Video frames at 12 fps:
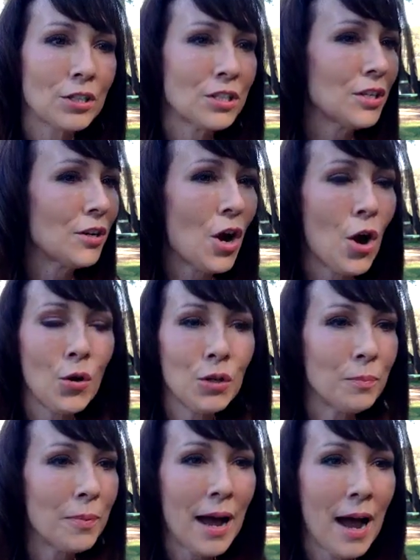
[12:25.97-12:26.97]
to their
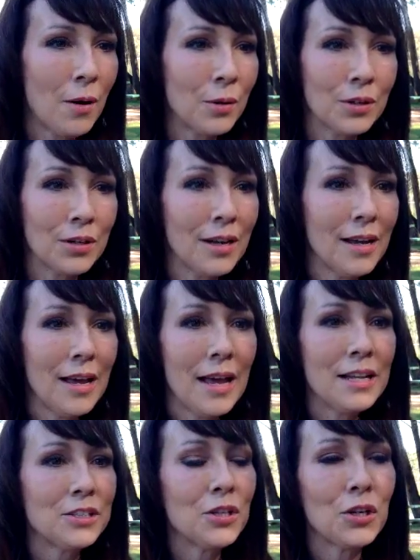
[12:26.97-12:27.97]
own power
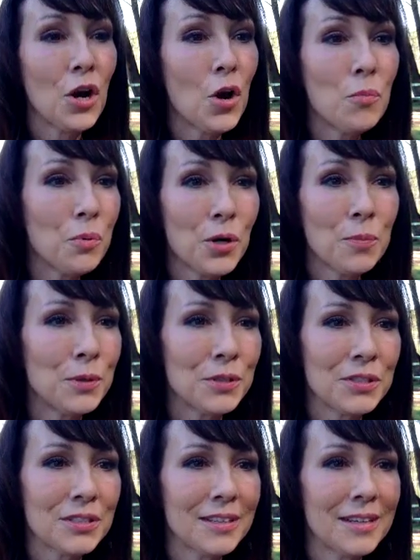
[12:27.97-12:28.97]
and to their own
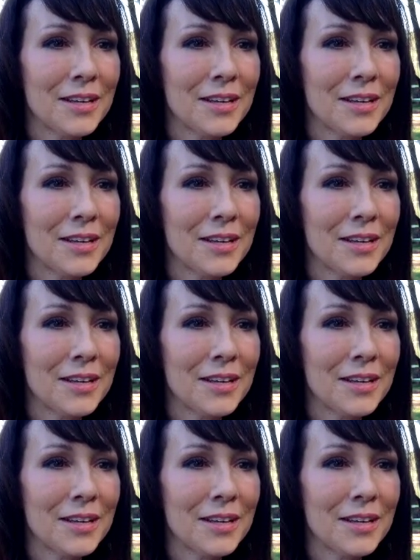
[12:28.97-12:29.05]
purpose,